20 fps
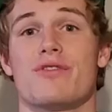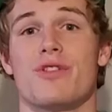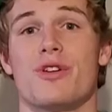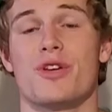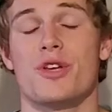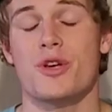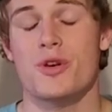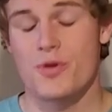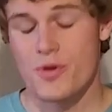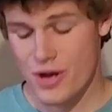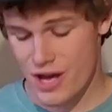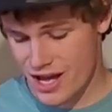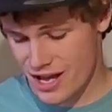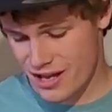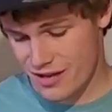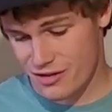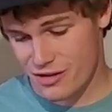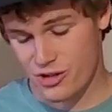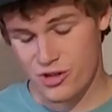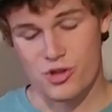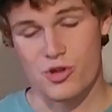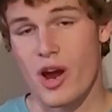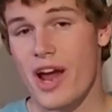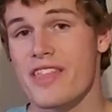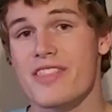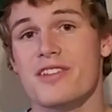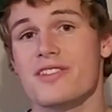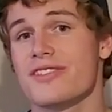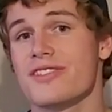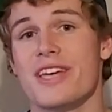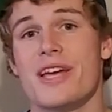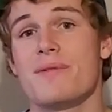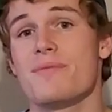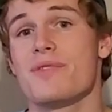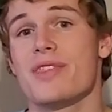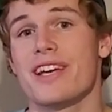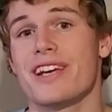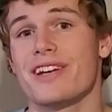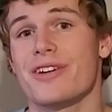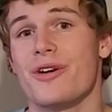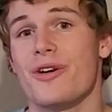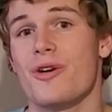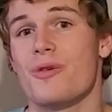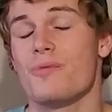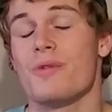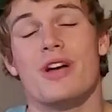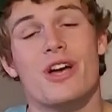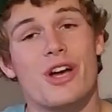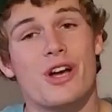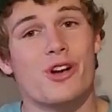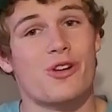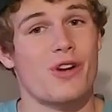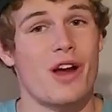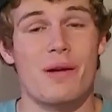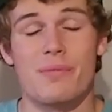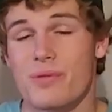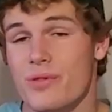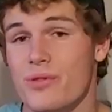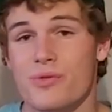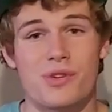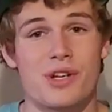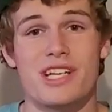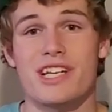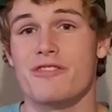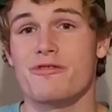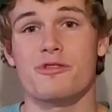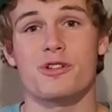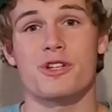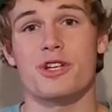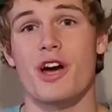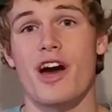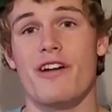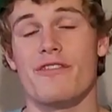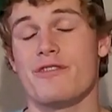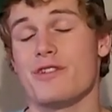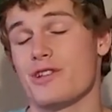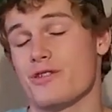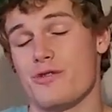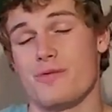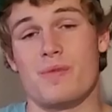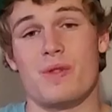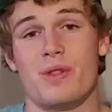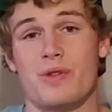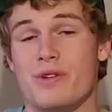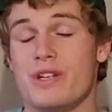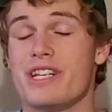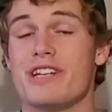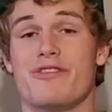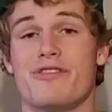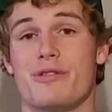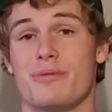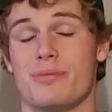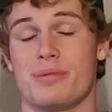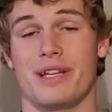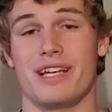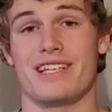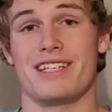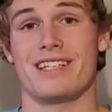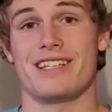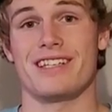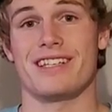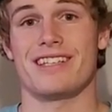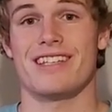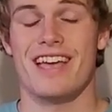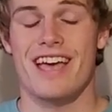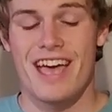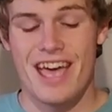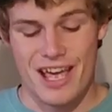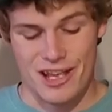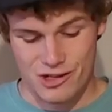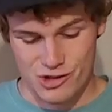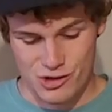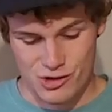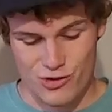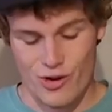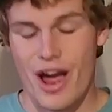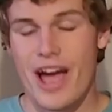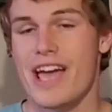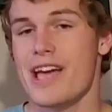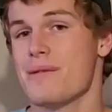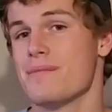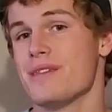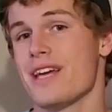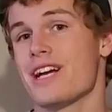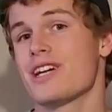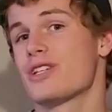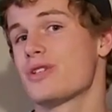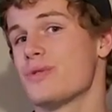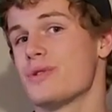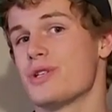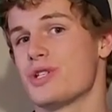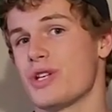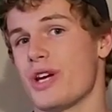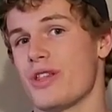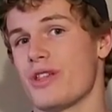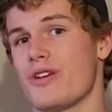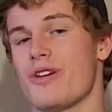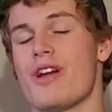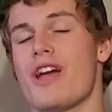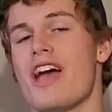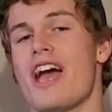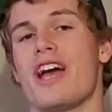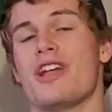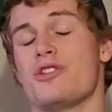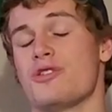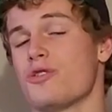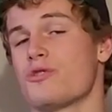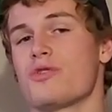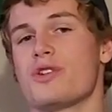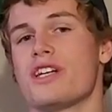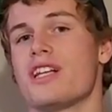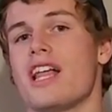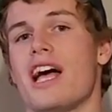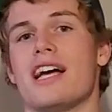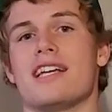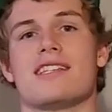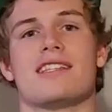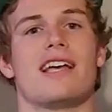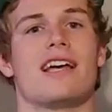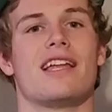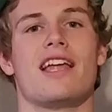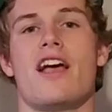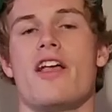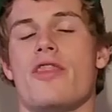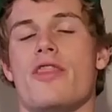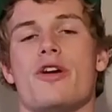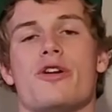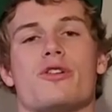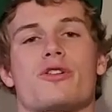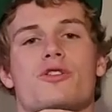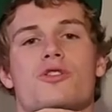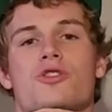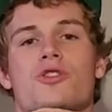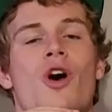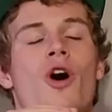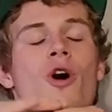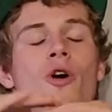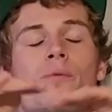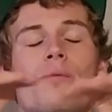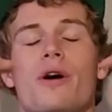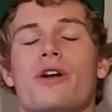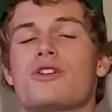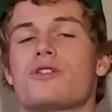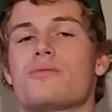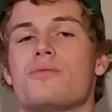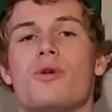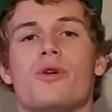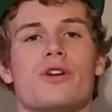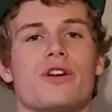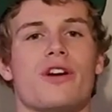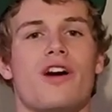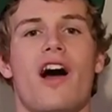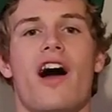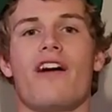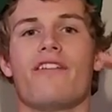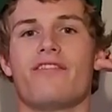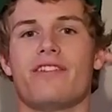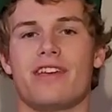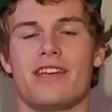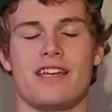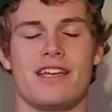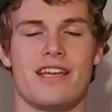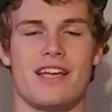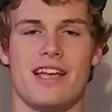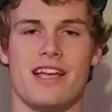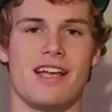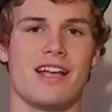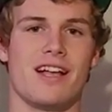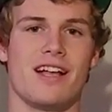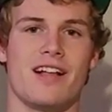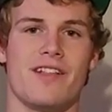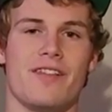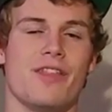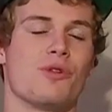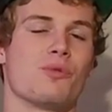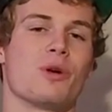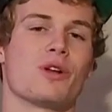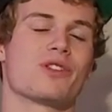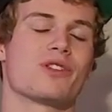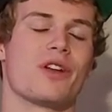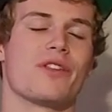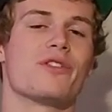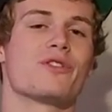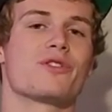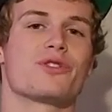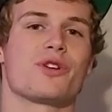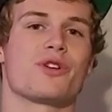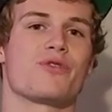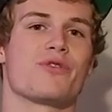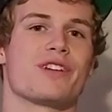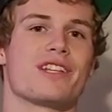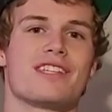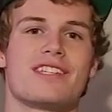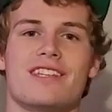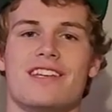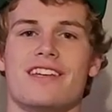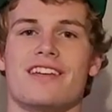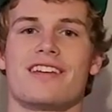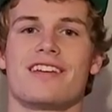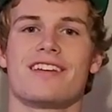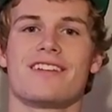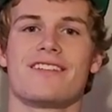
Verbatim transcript: for you to try the same thing at home. Grab three different coffees from three different places and try them next to each other, and you'll realize that there is so much more to coffee than what's on the surface.